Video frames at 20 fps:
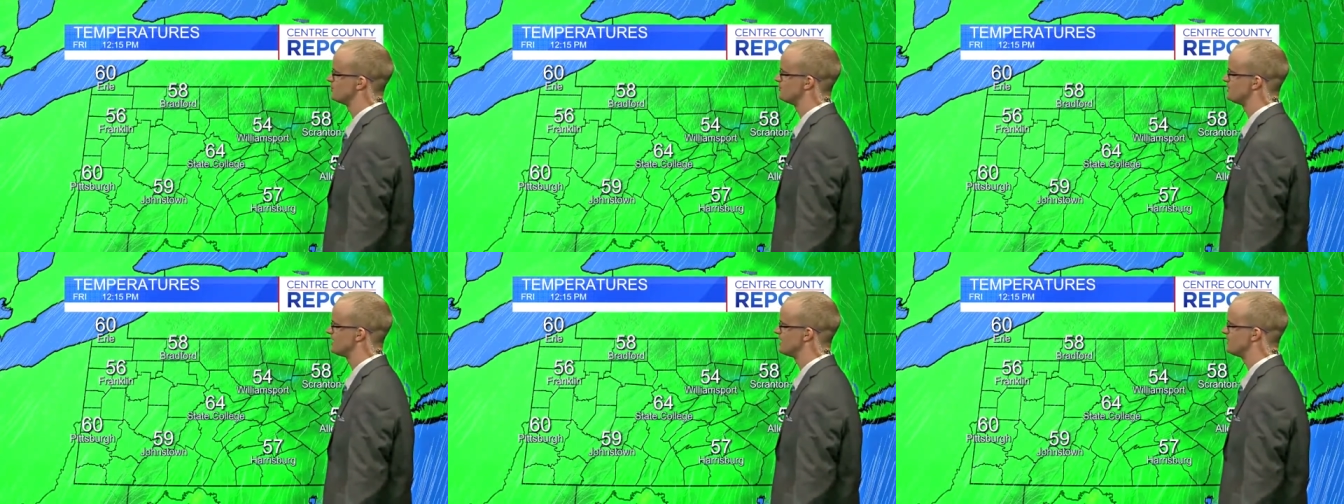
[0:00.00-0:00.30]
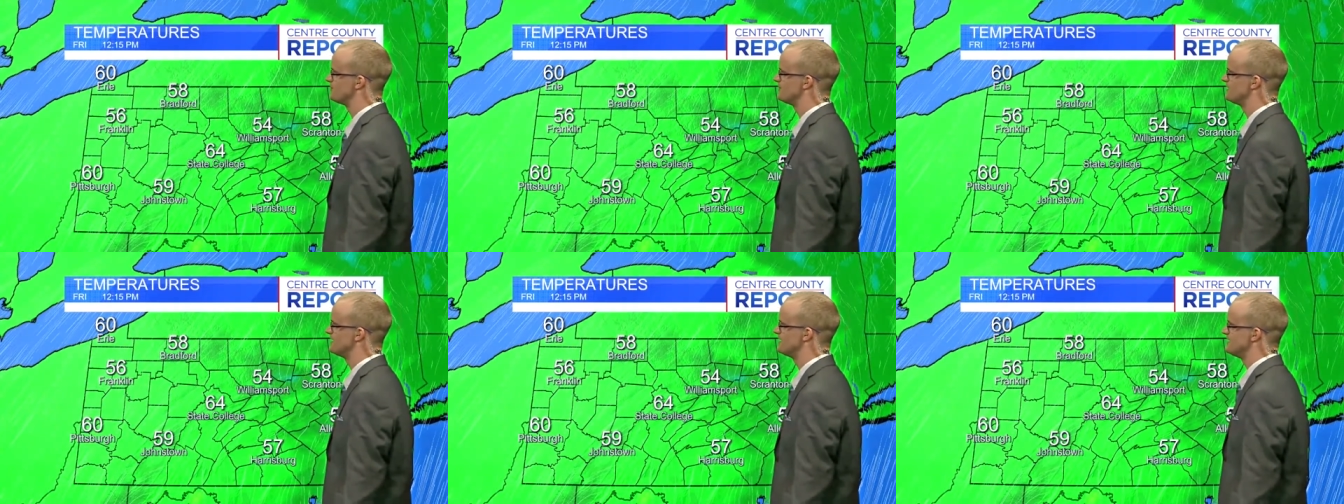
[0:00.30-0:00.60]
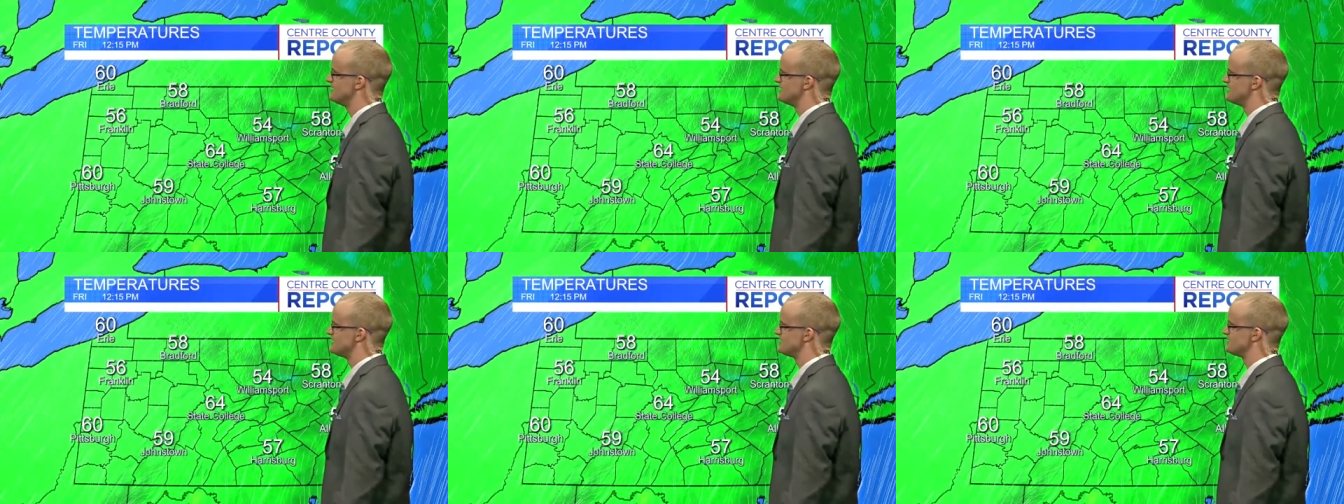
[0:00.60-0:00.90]
warming
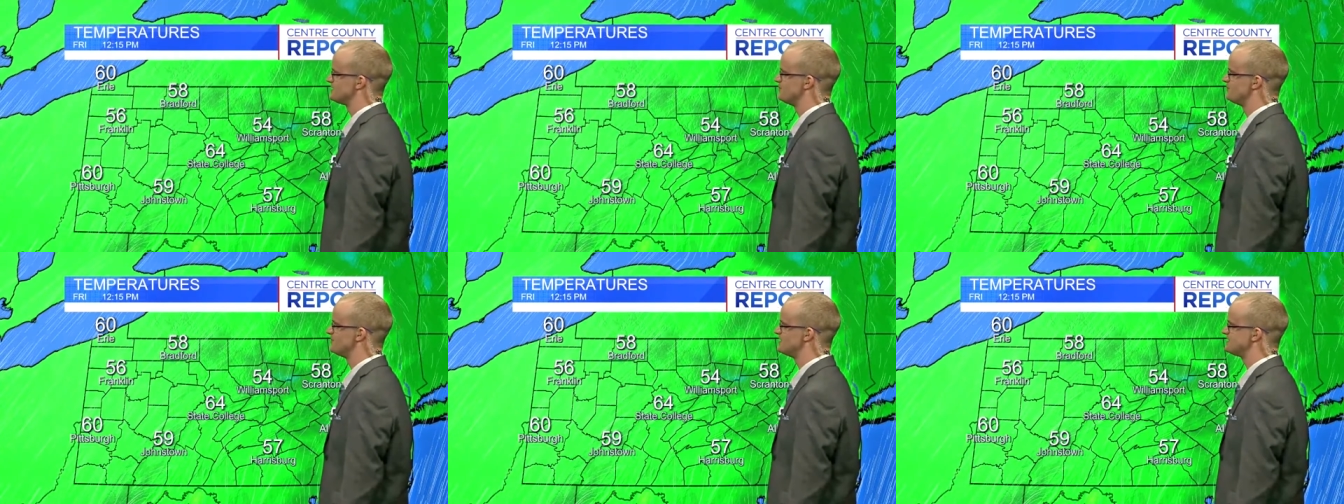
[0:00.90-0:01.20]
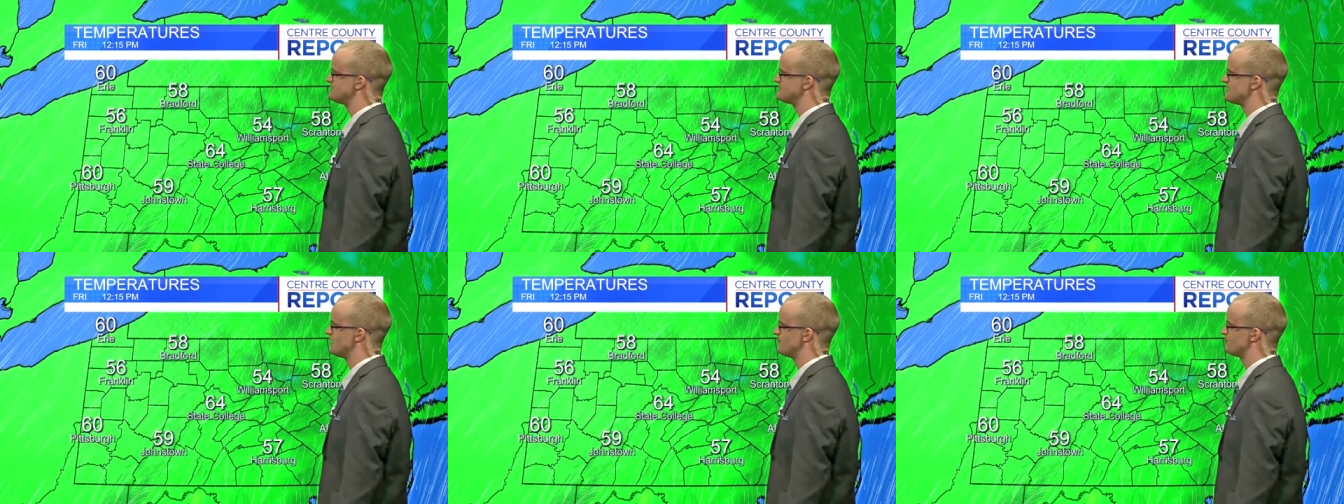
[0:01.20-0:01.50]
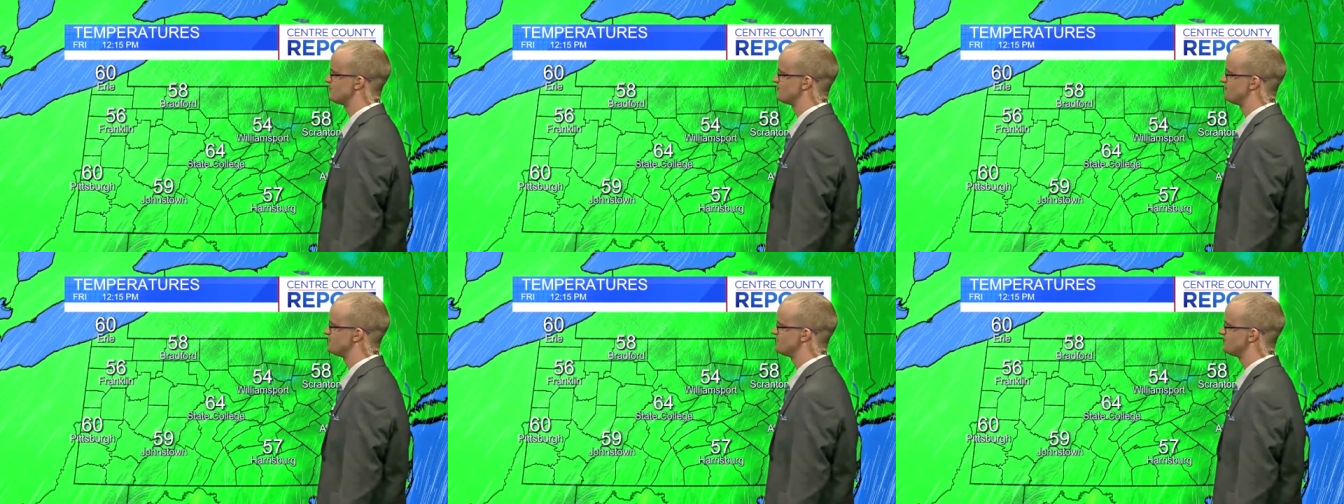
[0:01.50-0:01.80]
up into the mid to
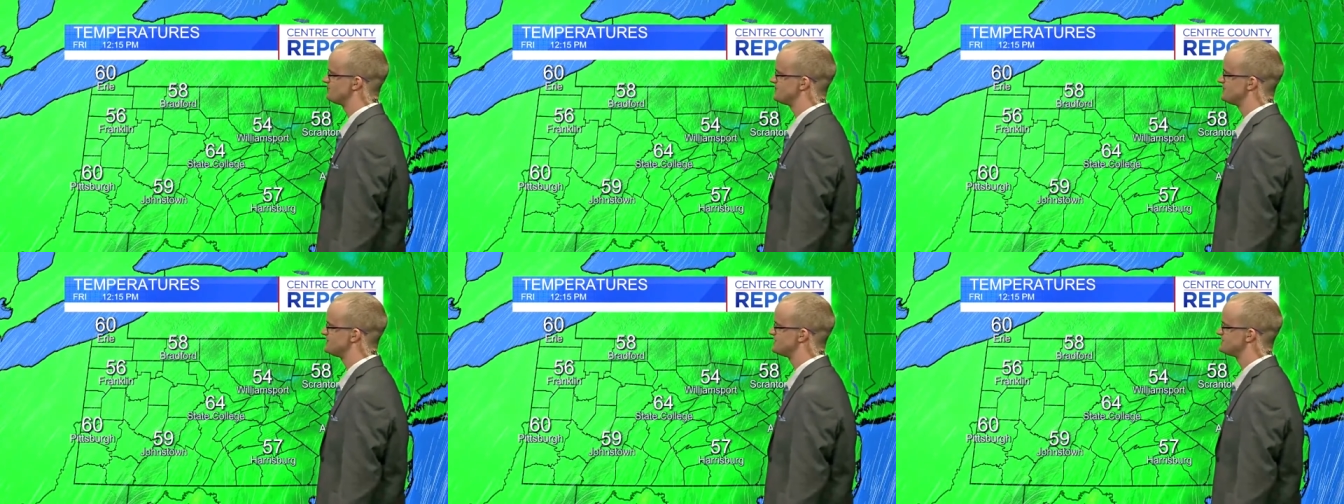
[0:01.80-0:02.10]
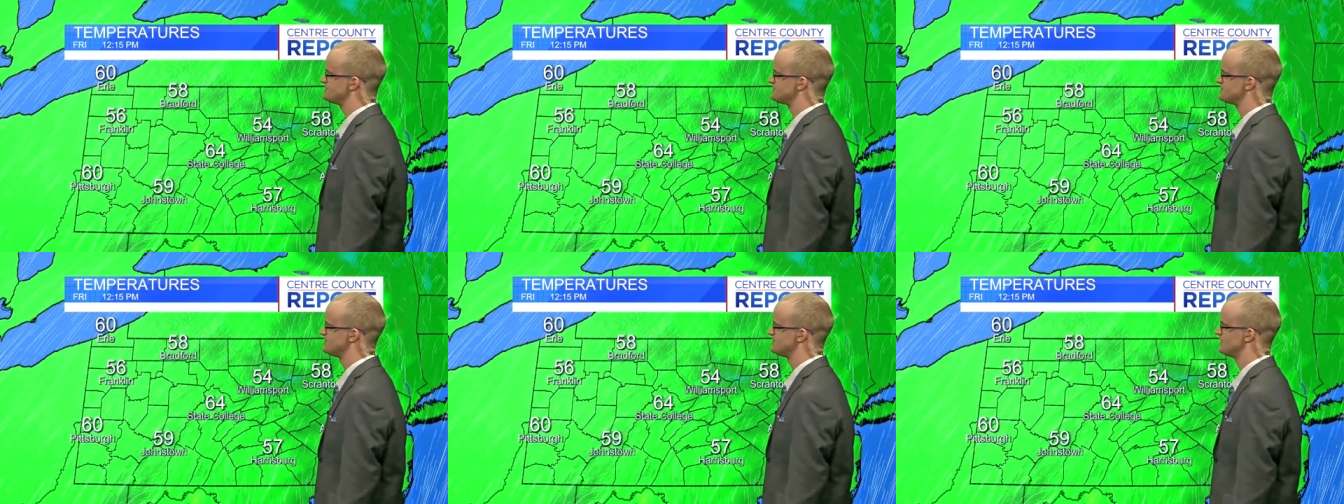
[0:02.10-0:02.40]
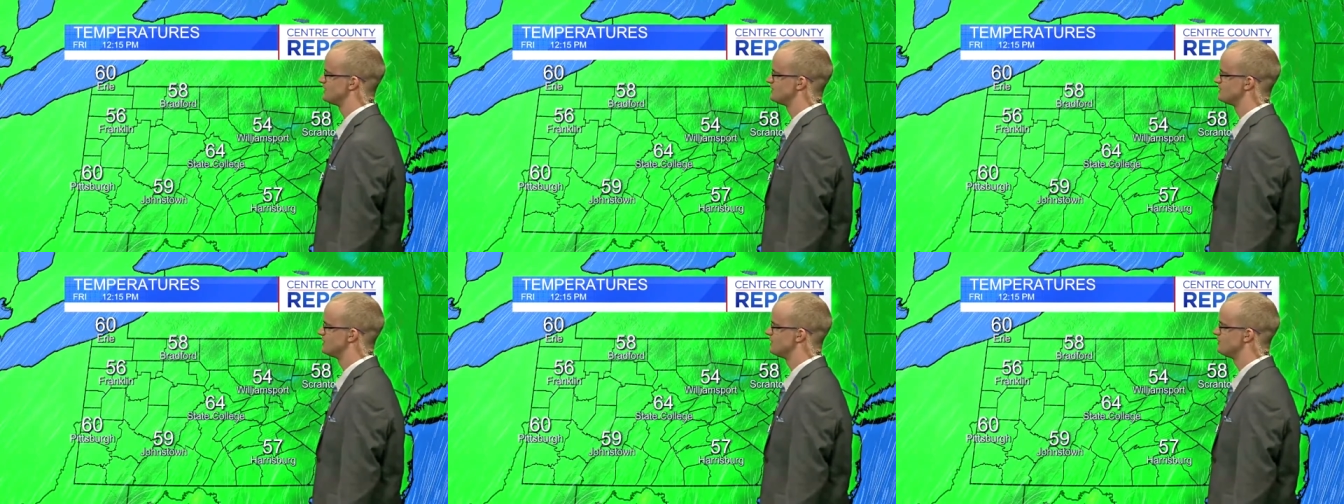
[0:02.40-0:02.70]
upper 50s
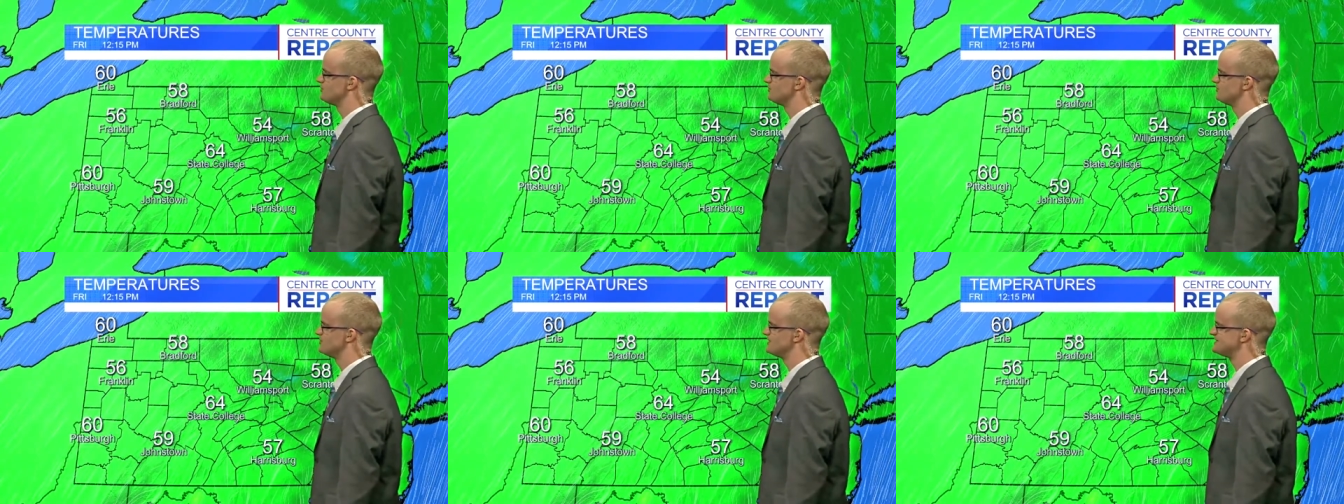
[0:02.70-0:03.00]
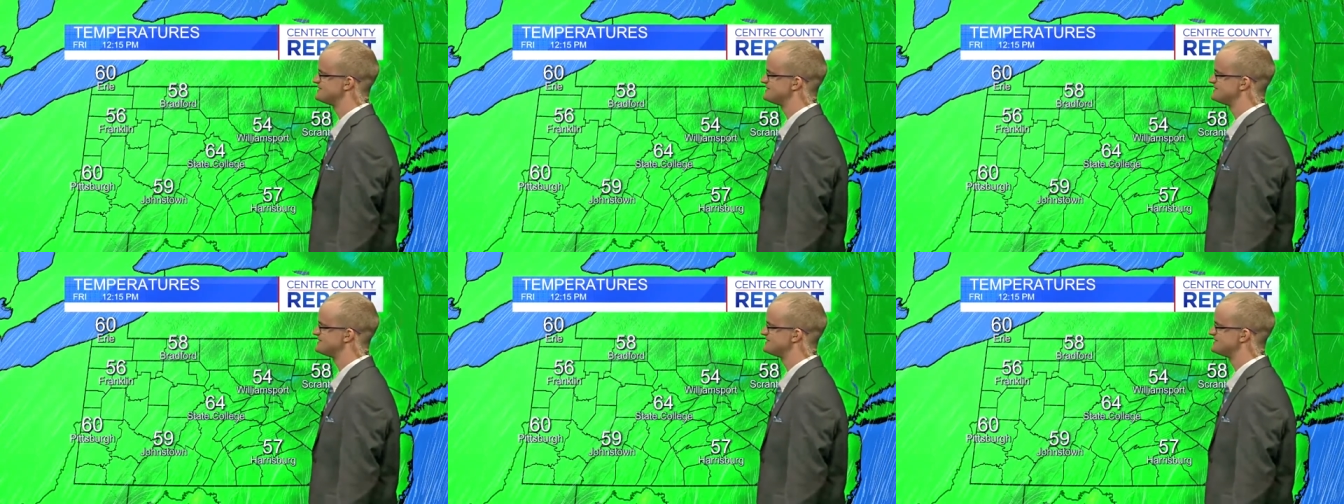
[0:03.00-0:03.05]
to low to